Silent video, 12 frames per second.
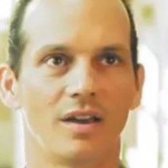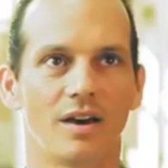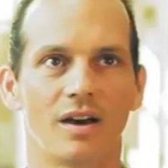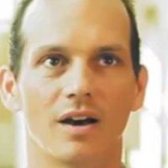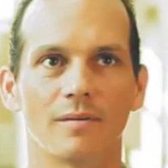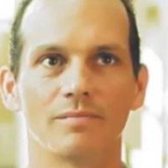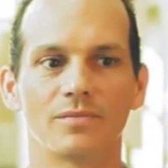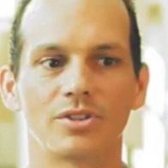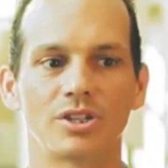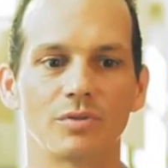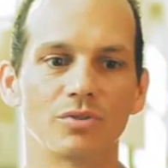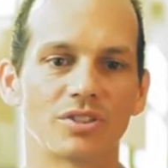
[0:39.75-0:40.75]
Um,
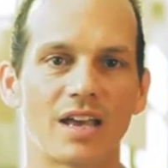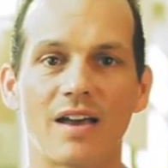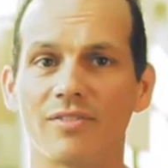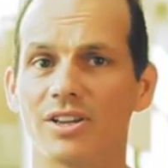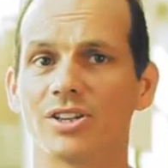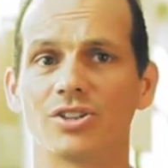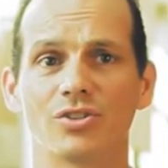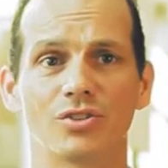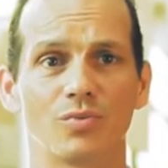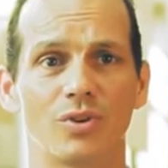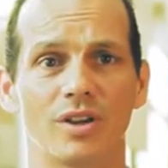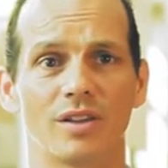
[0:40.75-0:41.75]
she was having
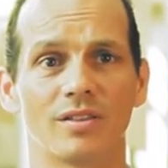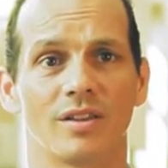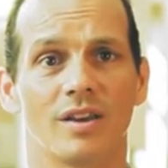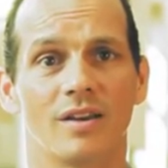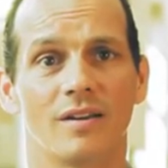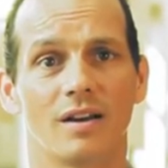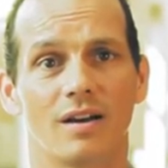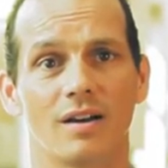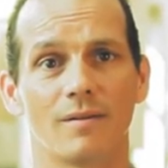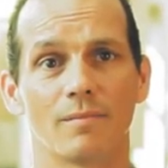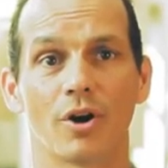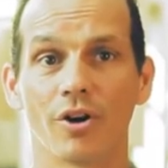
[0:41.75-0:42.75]
issues with
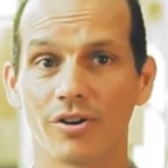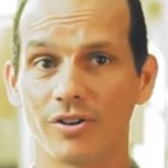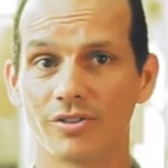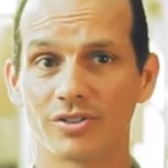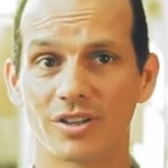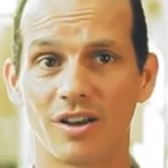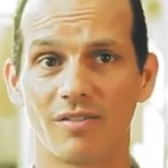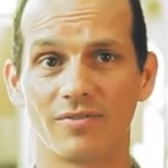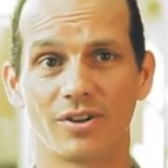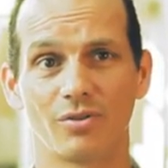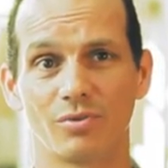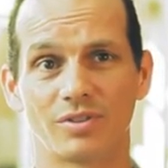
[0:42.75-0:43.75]
um, hurting herself,
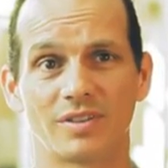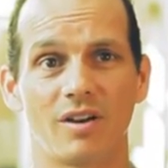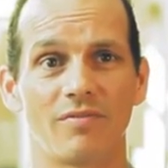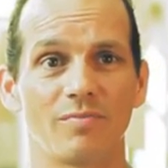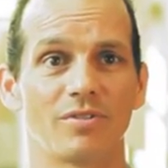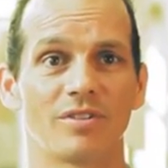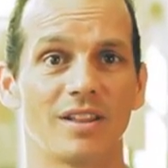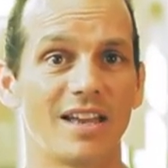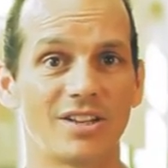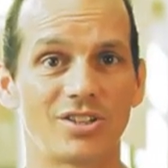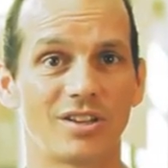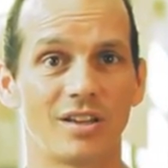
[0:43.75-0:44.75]
you know, with
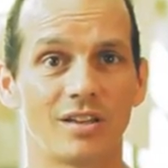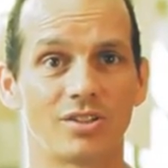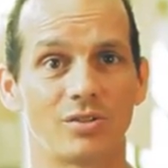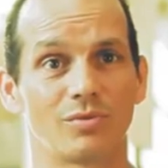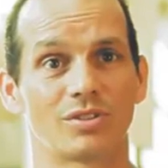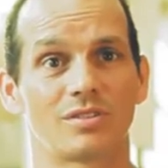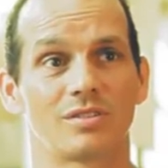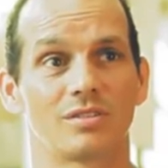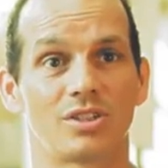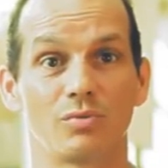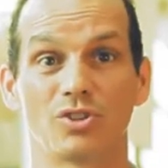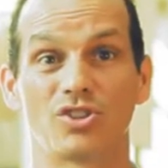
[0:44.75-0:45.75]
self-mutilation. She was,
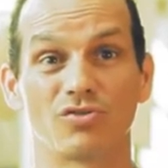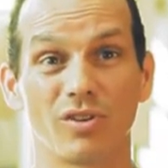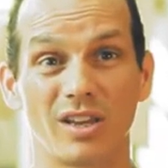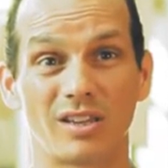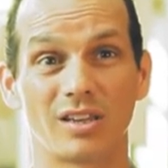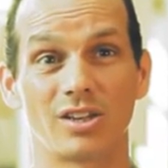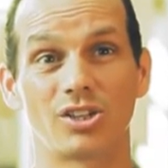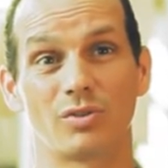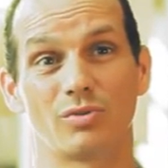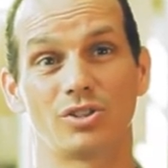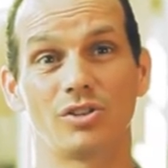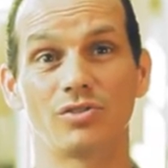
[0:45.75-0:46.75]
she was drinking, she
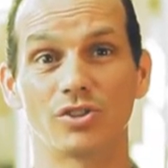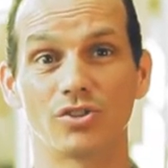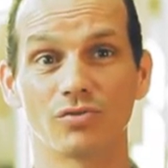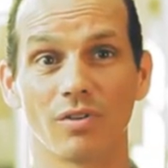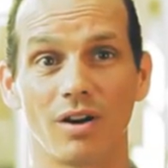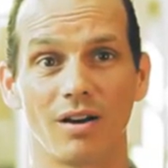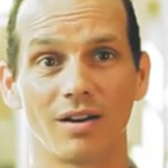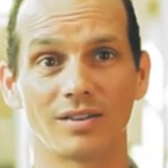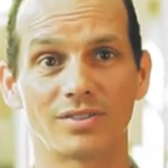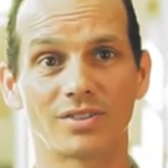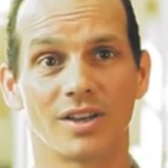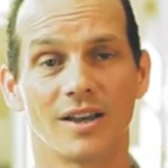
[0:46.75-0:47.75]
was using
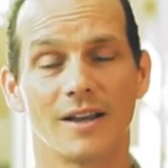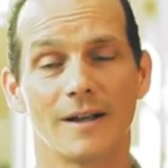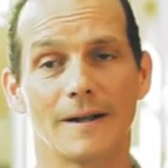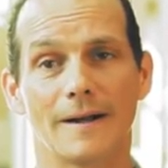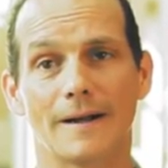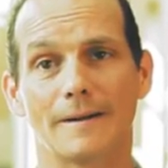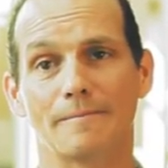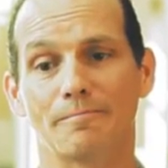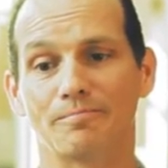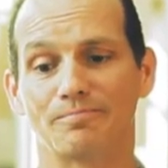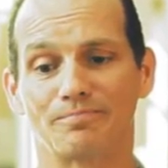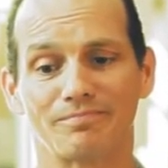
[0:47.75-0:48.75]
drugs.
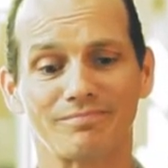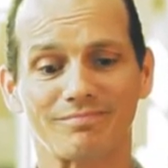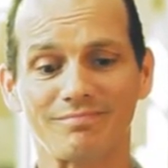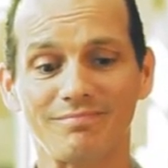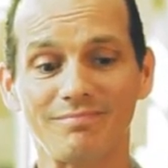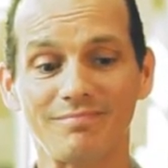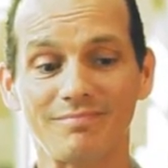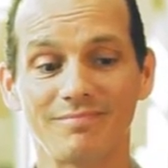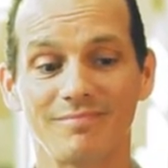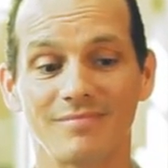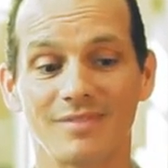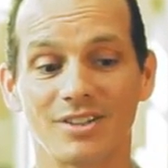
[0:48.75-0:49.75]
Um,
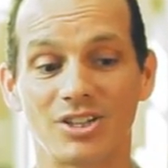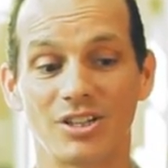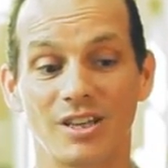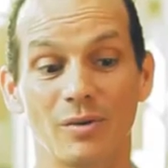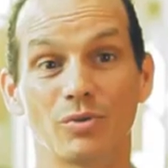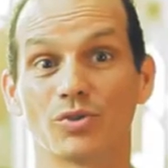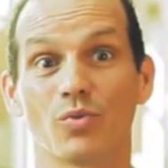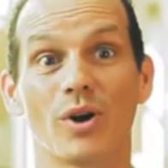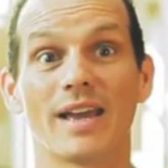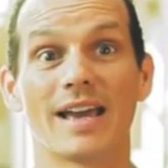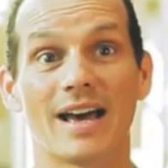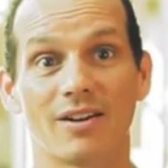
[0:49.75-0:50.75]
she, it was
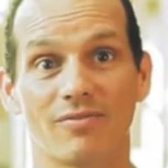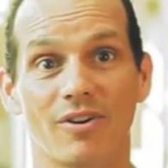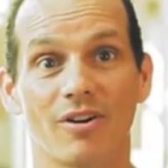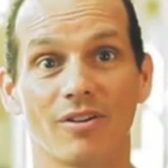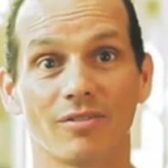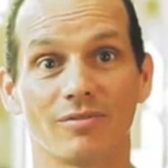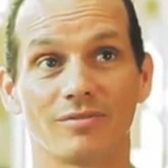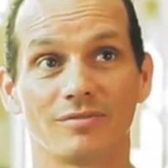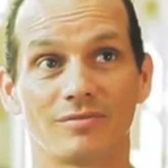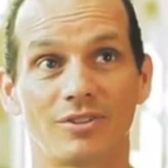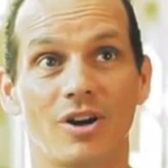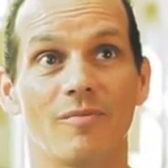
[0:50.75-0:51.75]
way out of our
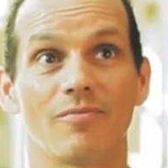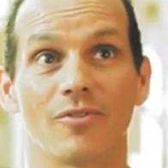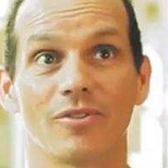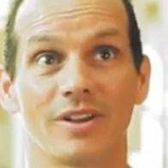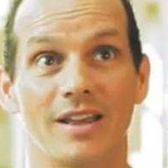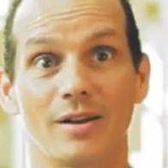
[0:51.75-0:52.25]
comfort and